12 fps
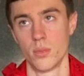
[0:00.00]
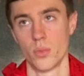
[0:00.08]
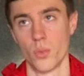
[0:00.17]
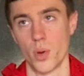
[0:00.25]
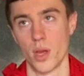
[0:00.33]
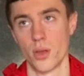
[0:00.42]

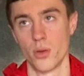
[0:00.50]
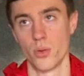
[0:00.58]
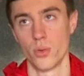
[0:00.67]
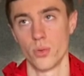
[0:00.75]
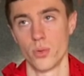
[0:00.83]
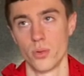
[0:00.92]
Where
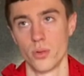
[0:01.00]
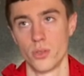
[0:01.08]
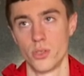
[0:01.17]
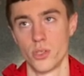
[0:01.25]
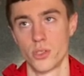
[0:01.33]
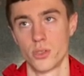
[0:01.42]
you
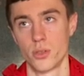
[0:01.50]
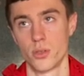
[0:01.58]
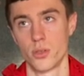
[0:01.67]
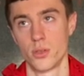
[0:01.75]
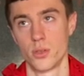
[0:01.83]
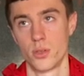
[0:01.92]
just
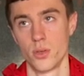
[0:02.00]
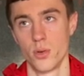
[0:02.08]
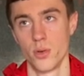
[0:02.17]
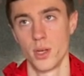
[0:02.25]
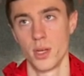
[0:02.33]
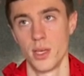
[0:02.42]

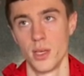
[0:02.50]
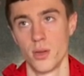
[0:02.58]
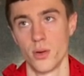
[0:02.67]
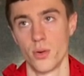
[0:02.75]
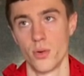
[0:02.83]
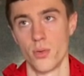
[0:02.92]

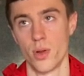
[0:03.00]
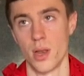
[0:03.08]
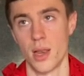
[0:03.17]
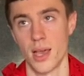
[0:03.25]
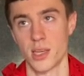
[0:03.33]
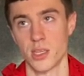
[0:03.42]
totally
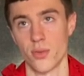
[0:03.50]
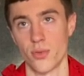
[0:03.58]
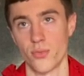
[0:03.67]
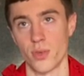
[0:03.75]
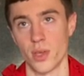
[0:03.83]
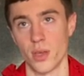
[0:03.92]
relax
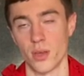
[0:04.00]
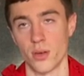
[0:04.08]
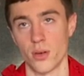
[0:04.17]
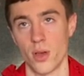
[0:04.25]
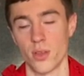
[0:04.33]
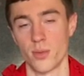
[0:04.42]
everything,
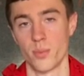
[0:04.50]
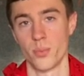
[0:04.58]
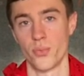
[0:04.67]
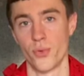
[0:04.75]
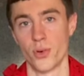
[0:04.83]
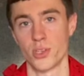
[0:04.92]
not
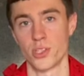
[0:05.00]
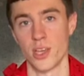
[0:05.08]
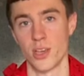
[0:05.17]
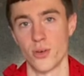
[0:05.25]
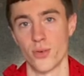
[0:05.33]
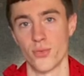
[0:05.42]
for the
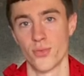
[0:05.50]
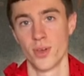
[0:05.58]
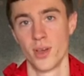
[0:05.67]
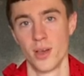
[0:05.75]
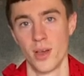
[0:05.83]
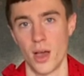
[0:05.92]
sake of,
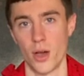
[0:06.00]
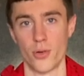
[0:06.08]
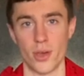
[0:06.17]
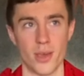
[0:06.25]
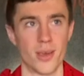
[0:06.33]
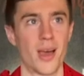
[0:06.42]

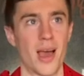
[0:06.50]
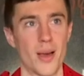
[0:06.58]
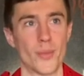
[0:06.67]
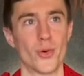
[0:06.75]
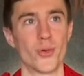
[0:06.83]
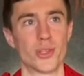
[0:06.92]
okay,
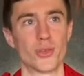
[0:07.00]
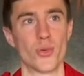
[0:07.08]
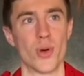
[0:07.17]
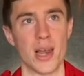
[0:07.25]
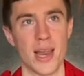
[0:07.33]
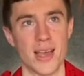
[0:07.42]
I'm going to
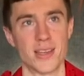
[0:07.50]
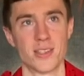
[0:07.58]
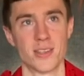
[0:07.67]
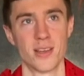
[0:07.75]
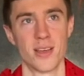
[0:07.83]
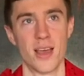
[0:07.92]

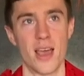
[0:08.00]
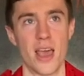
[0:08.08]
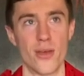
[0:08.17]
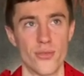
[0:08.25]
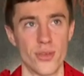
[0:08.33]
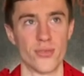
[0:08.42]
relax
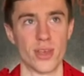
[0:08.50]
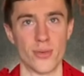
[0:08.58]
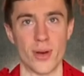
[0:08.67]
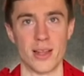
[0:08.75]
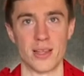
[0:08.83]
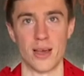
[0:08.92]
everything
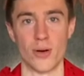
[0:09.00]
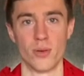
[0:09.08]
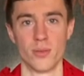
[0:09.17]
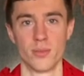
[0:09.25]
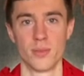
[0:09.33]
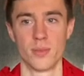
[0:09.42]
right now.
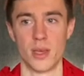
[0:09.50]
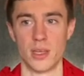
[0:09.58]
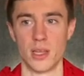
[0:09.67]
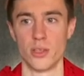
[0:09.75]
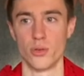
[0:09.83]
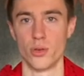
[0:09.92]
And
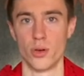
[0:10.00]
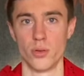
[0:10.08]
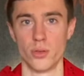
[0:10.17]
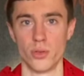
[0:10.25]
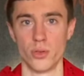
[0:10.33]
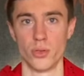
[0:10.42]
then, you know,
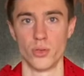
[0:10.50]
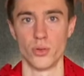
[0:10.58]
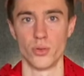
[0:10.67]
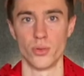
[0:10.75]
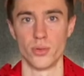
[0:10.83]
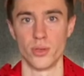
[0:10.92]

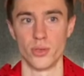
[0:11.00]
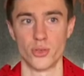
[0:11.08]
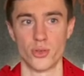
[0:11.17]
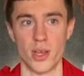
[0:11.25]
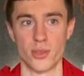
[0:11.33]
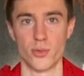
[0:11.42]
you
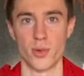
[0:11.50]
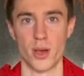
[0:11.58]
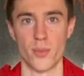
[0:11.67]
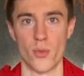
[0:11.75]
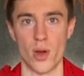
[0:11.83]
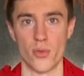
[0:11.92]
try to
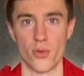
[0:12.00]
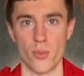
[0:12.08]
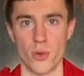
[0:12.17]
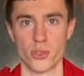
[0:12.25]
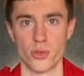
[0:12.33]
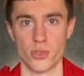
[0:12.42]
become aware of your
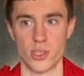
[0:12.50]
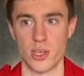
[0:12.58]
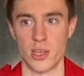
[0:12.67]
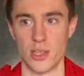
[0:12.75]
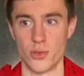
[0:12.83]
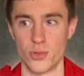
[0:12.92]
muscles,
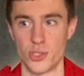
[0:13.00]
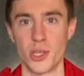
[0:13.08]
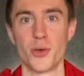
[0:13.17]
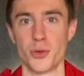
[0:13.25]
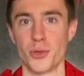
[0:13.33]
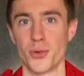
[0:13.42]
and then
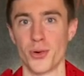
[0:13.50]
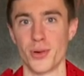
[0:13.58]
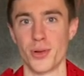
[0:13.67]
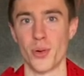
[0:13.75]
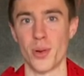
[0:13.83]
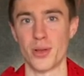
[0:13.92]

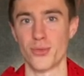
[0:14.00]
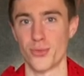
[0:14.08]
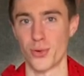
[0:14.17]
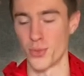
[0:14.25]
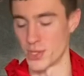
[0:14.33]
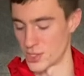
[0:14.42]
you're
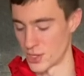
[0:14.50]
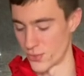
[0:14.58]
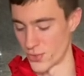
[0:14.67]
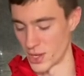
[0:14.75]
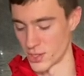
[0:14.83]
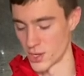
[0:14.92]
influencing
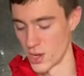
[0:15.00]
things.